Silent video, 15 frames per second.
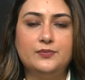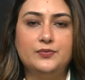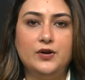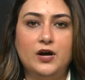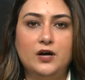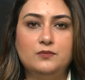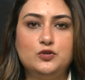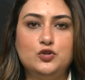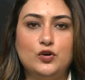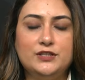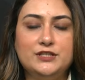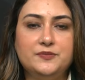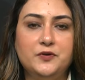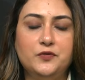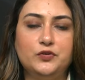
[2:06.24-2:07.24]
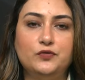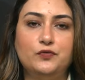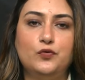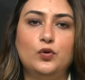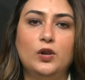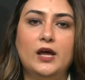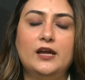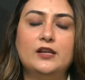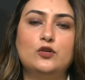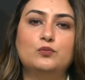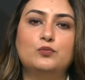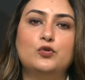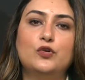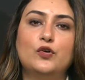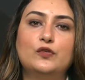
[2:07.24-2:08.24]
Abraham joins me over the phone line
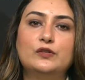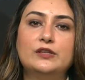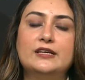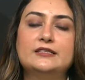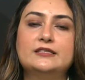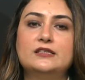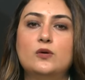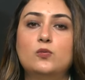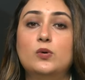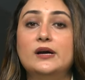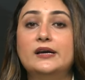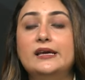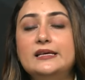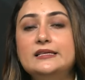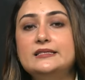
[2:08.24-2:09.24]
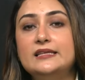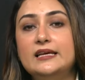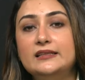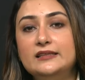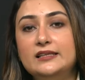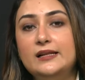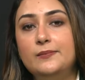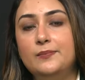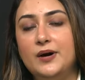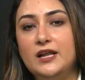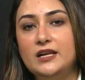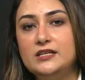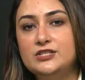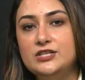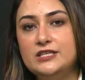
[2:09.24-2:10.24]
on more on this. Uh, Varghese, Senthil
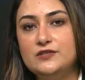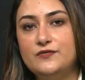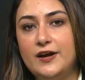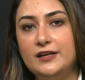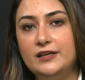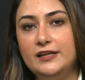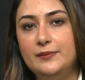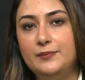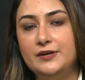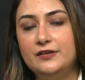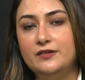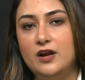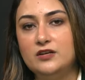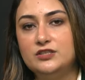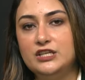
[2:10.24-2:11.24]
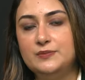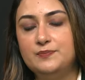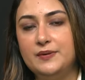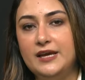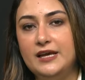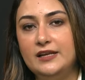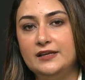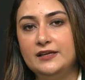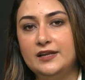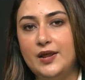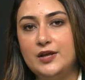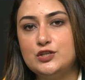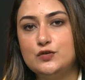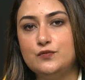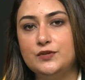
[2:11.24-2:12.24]
Balaji has finally been granted bail in
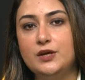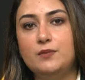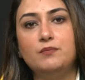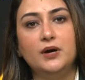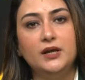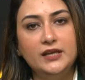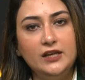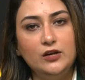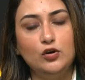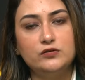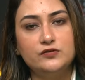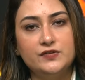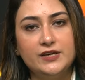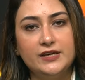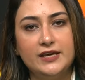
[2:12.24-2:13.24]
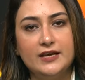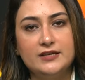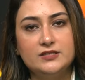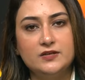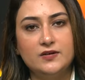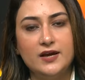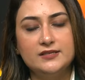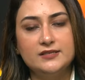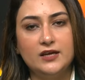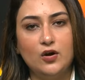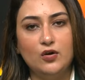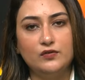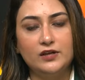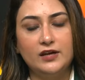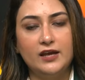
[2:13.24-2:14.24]
connection with a money laundering case arising
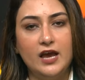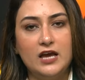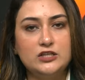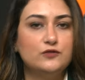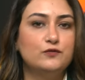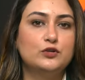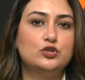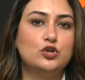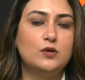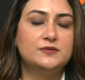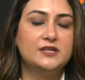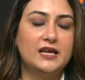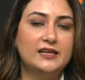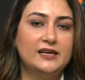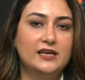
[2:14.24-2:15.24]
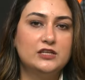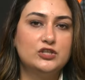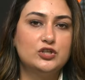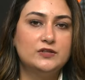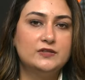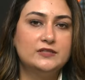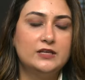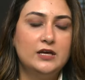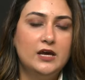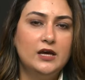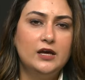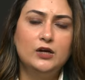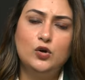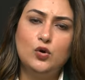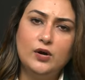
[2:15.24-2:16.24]
out of the cash for jobs allegations.
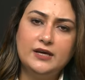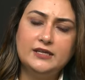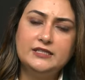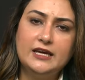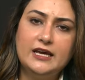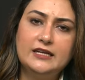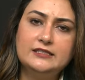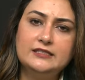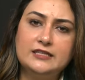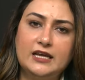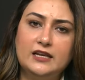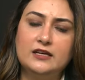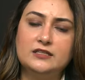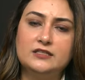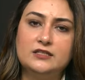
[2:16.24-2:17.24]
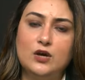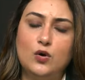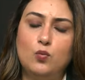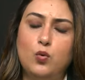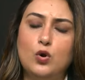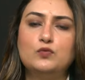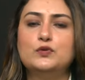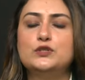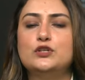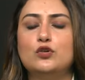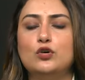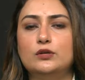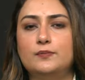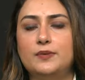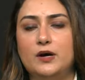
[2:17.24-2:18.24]
Go ahead and tell us, what was it
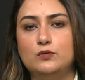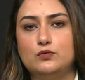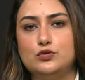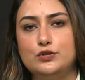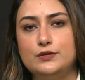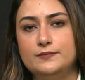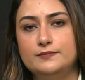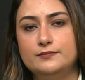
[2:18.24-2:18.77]
all about?